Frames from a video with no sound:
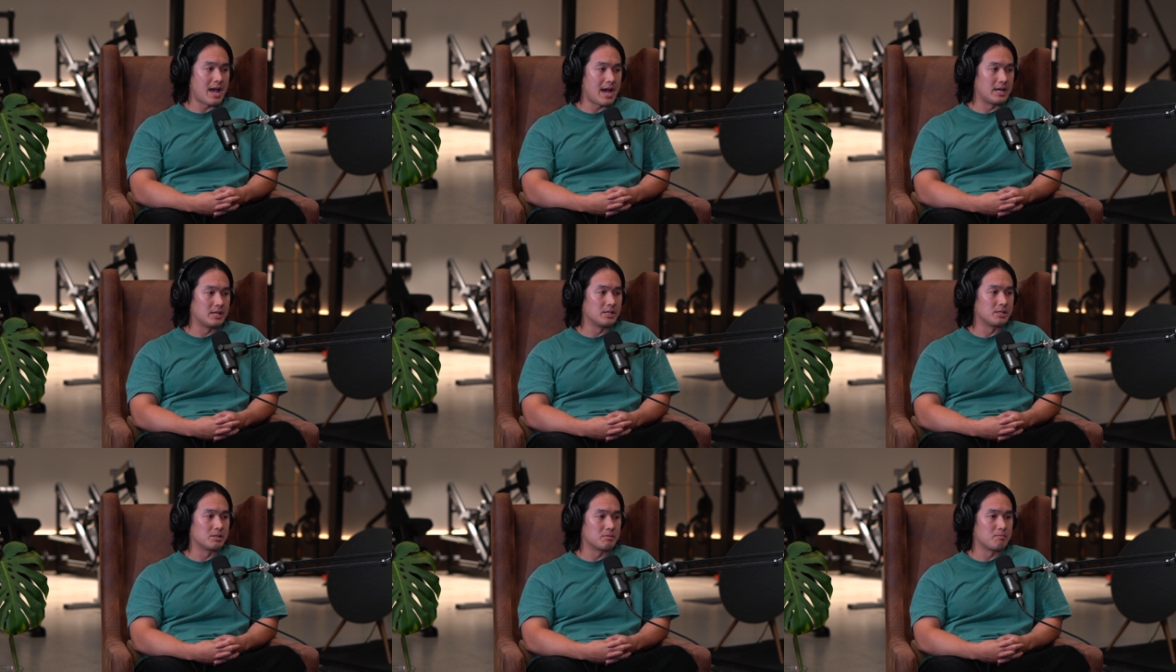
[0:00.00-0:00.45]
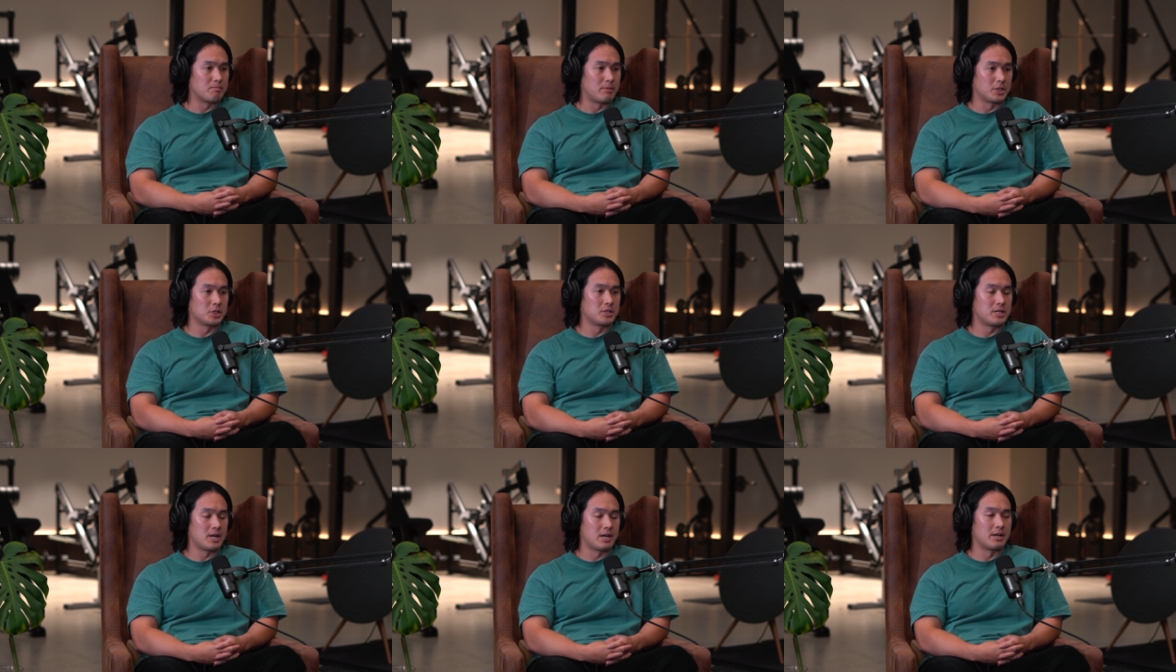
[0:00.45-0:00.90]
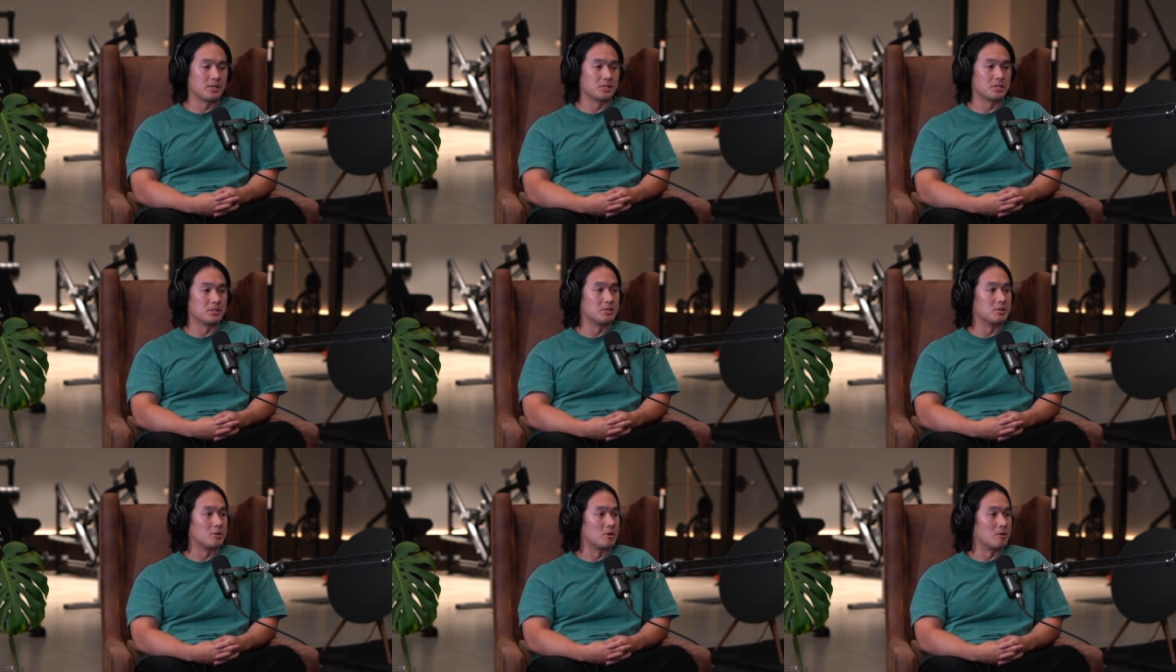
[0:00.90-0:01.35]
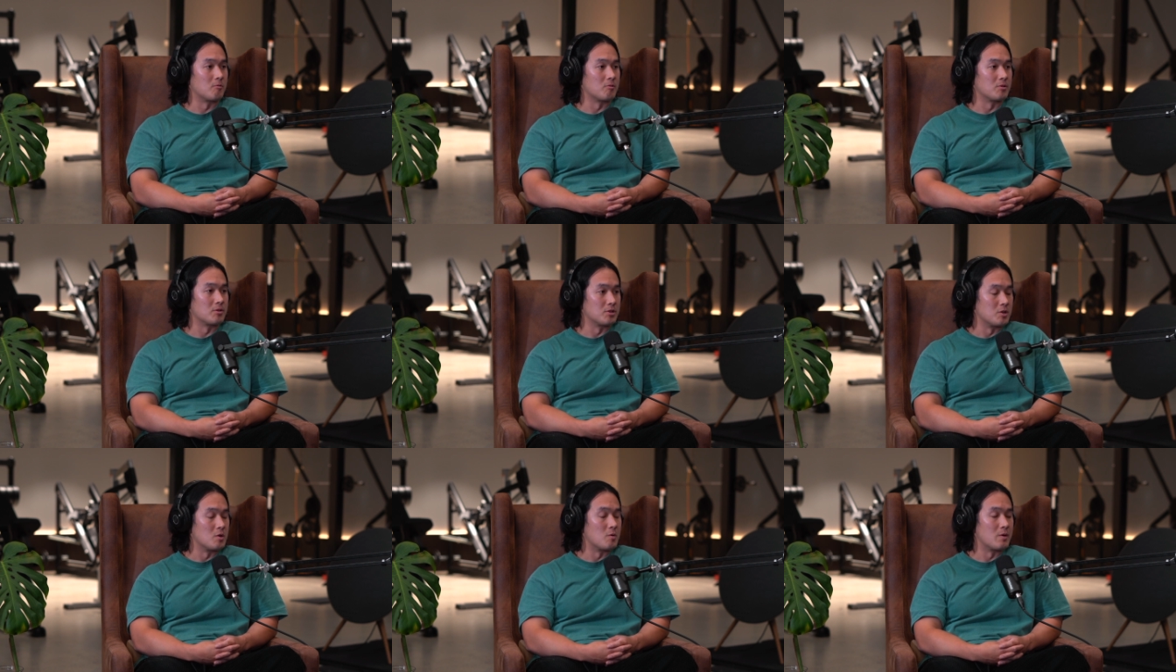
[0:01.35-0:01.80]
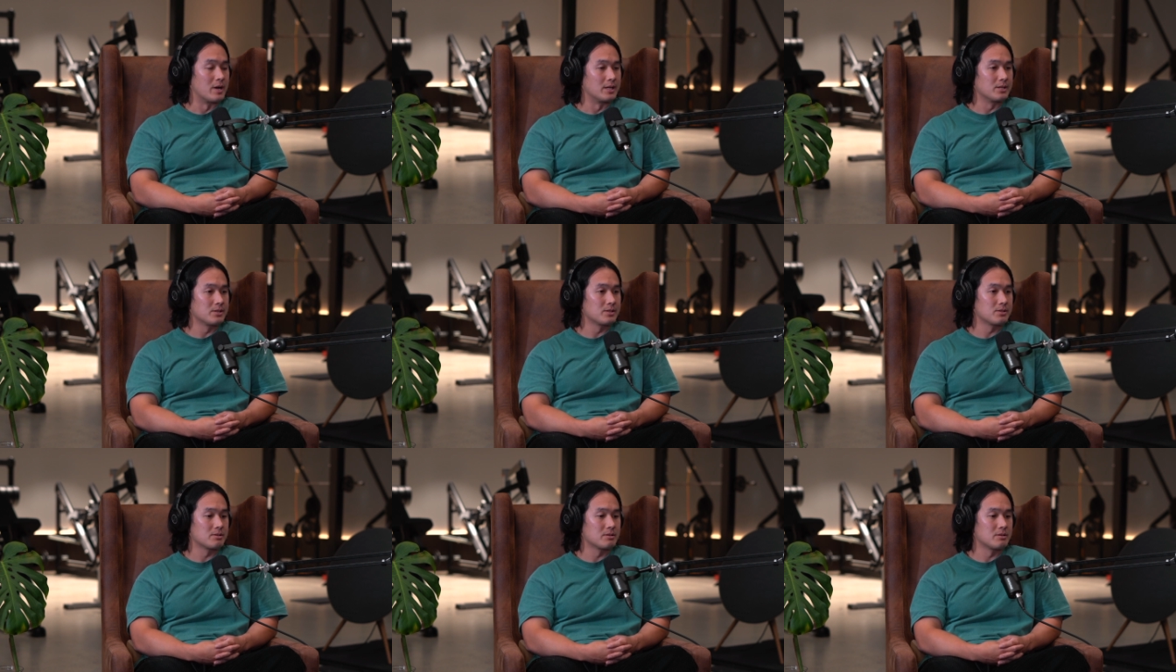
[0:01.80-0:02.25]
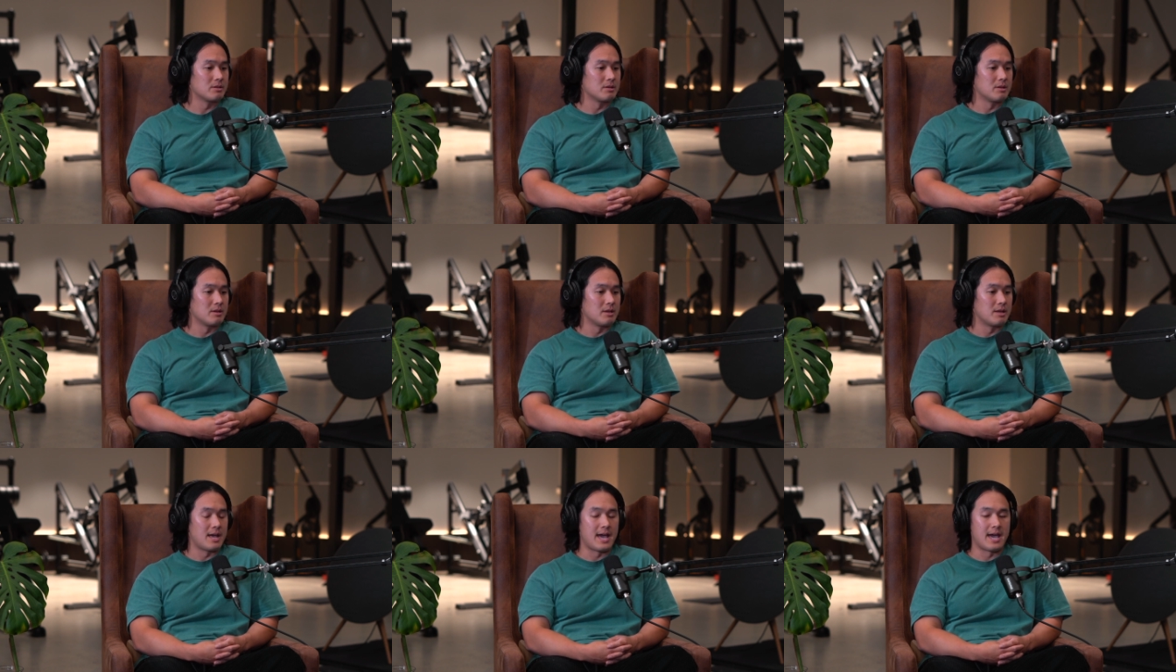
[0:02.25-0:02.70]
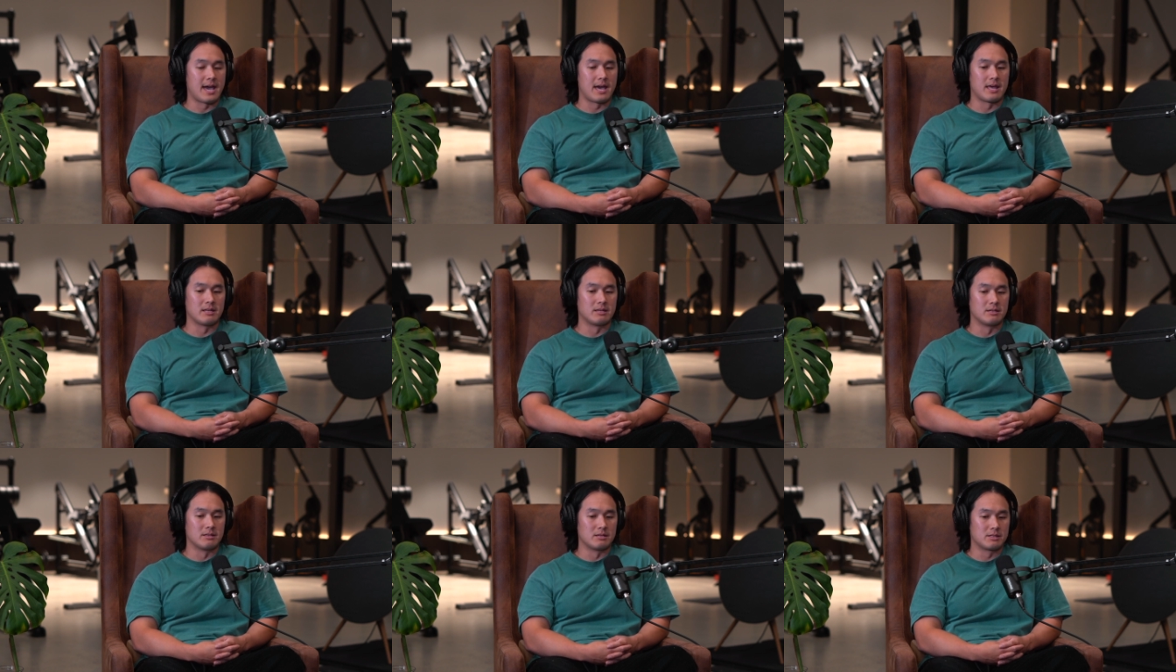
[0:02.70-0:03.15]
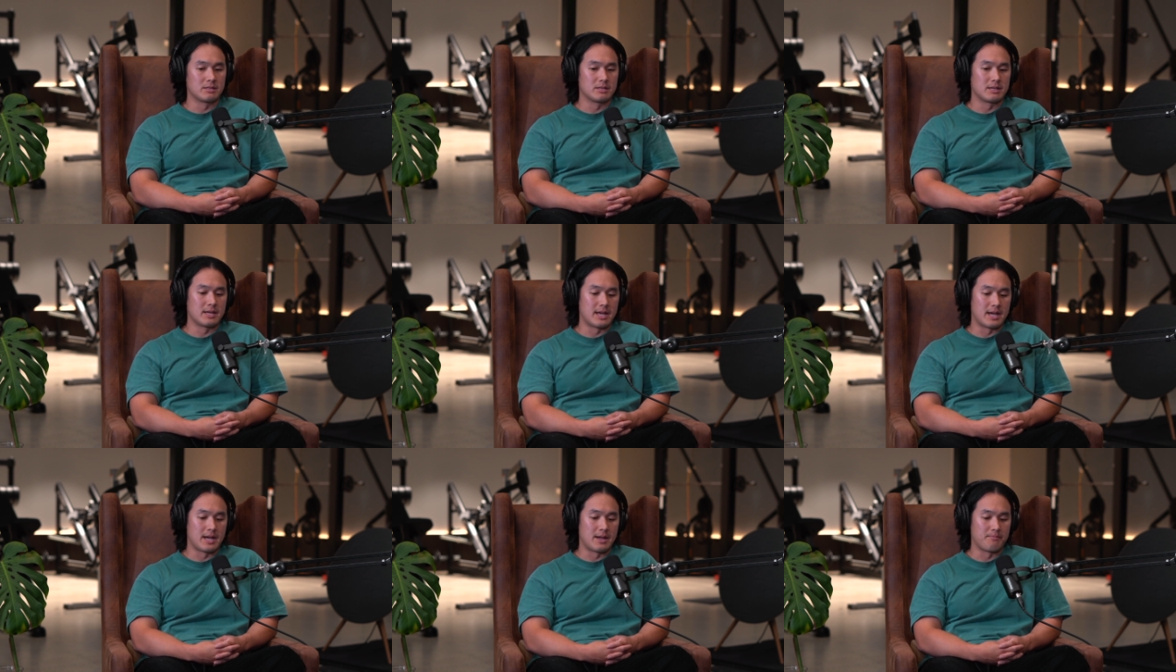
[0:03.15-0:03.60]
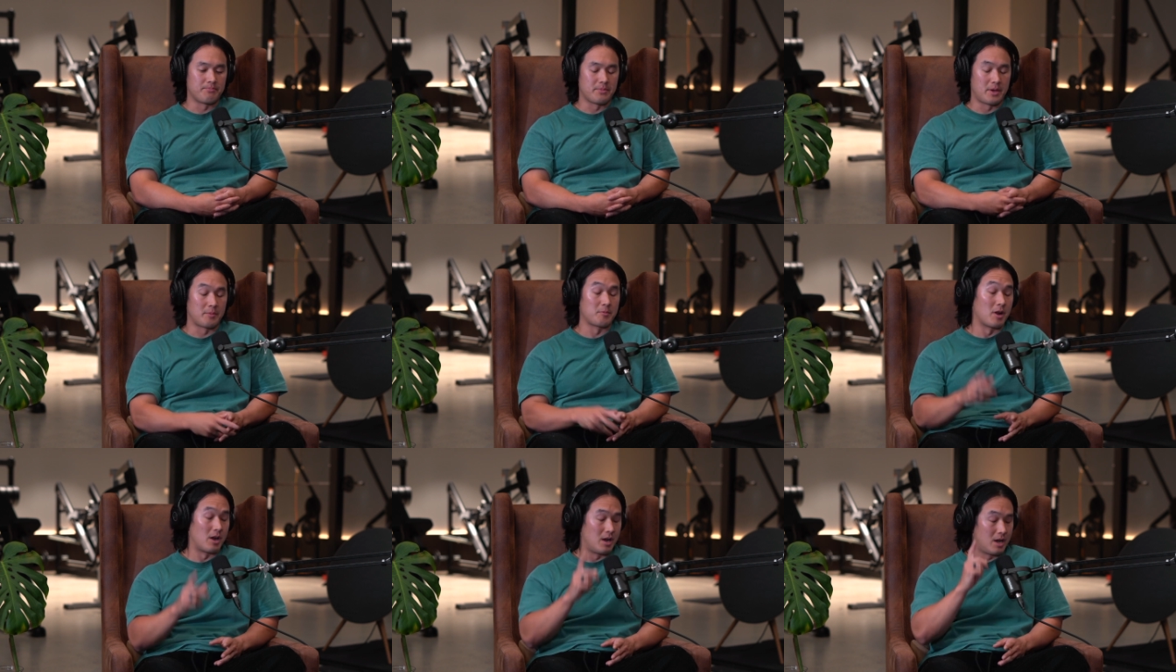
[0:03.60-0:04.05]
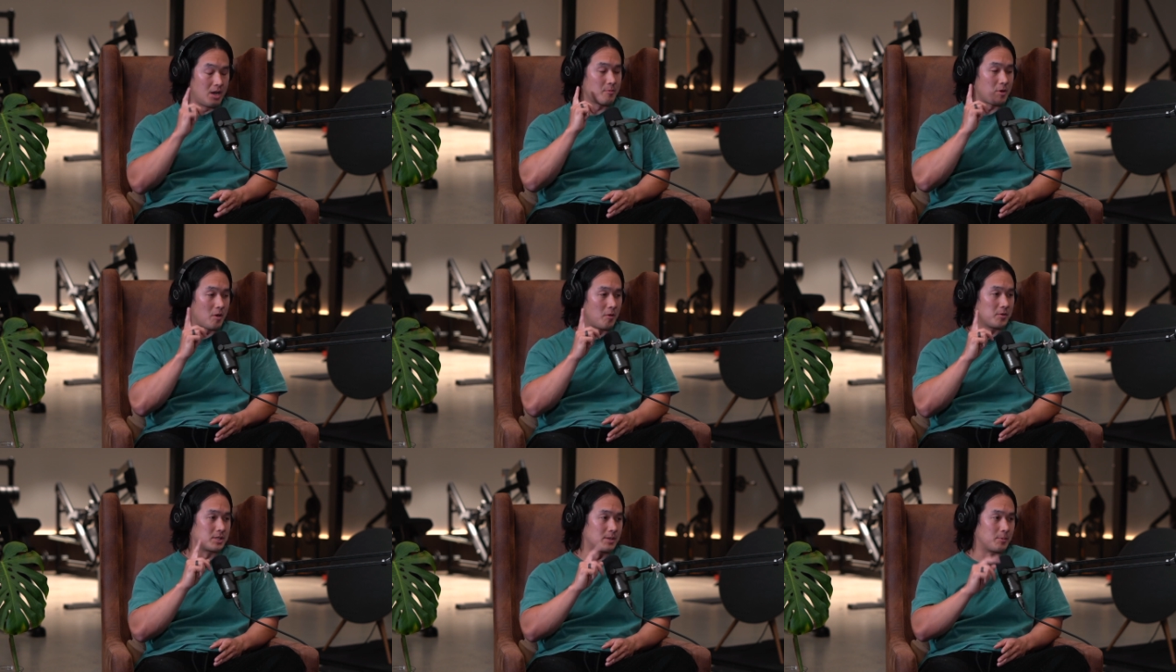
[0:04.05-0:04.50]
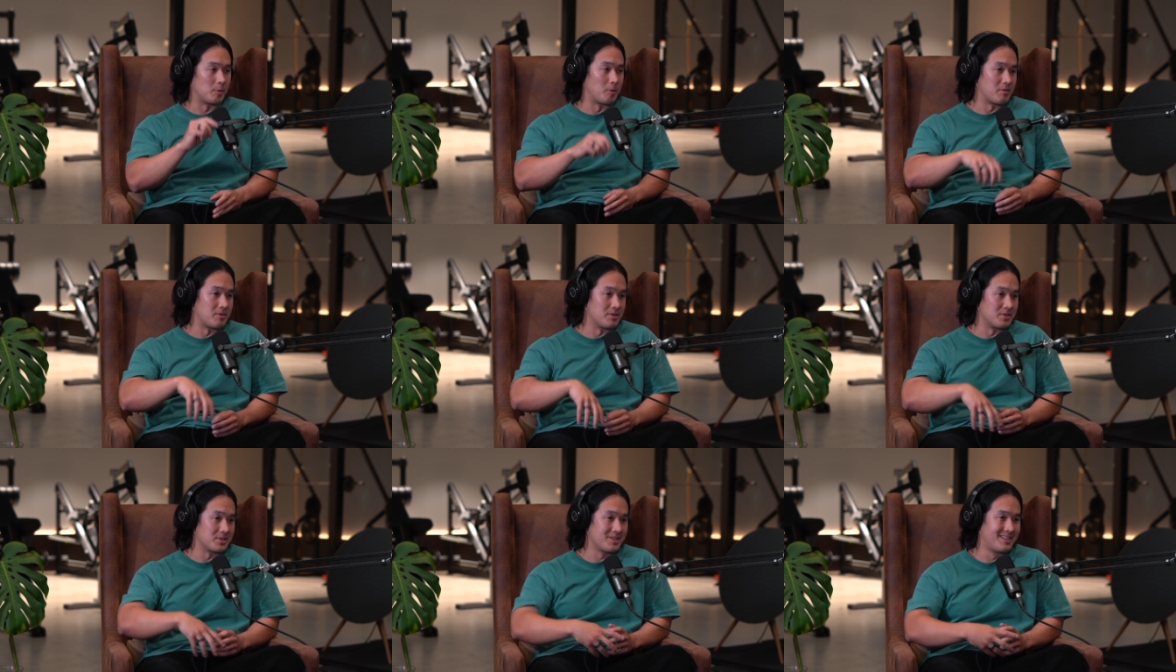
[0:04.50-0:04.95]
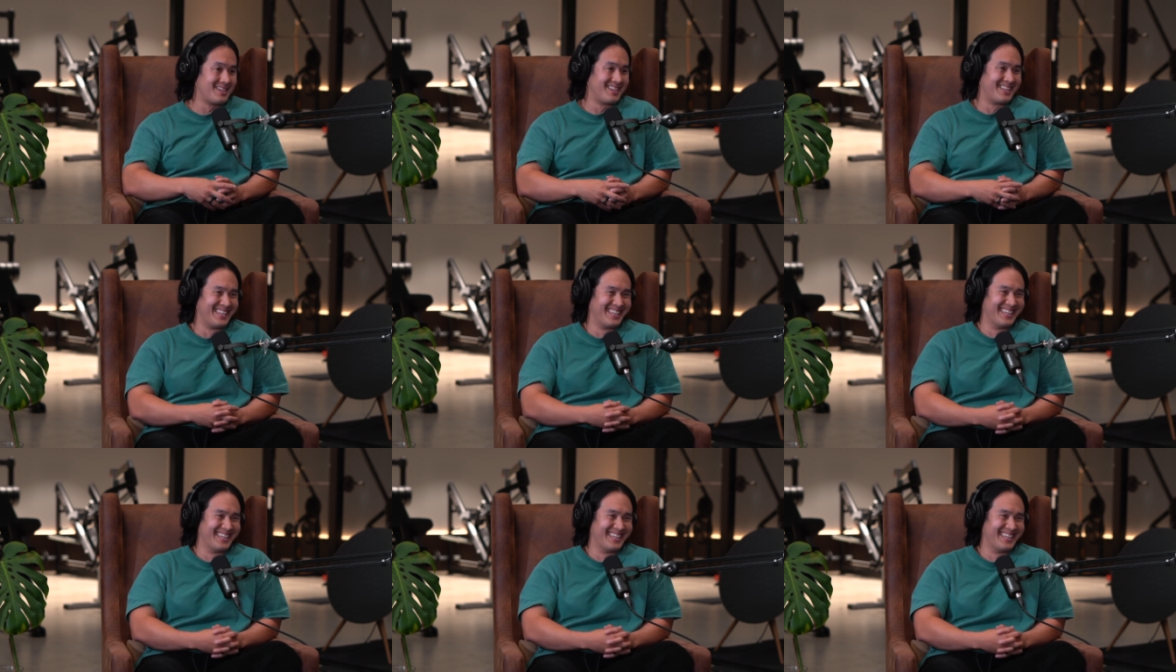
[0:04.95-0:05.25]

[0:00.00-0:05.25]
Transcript: as much done as it is over in the US. And I am going somewhere with this.